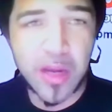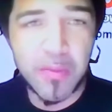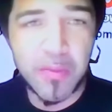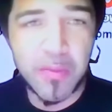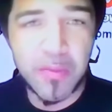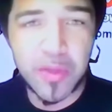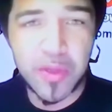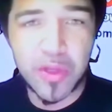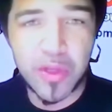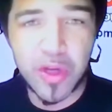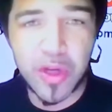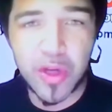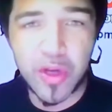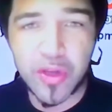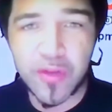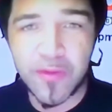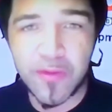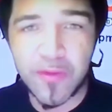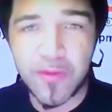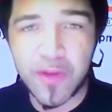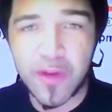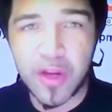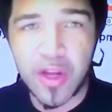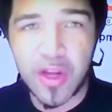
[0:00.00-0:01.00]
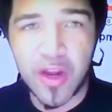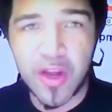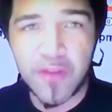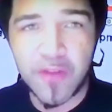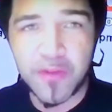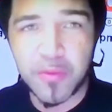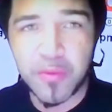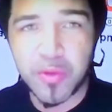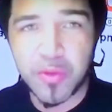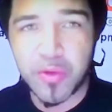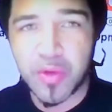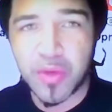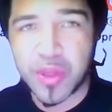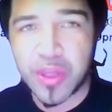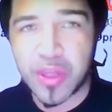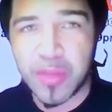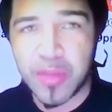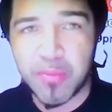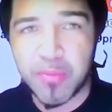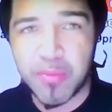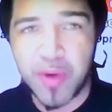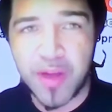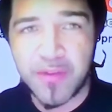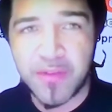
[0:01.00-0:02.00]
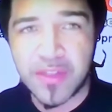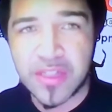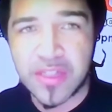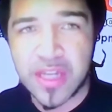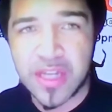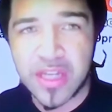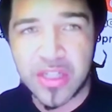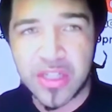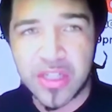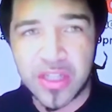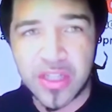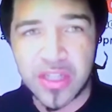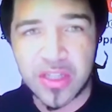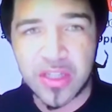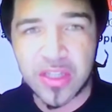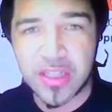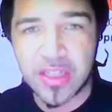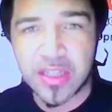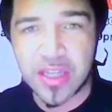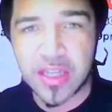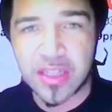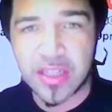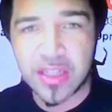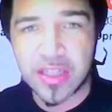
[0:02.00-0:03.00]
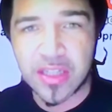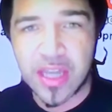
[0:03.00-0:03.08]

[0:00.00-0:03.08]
you know you're very comfortable with improvisation and things like that.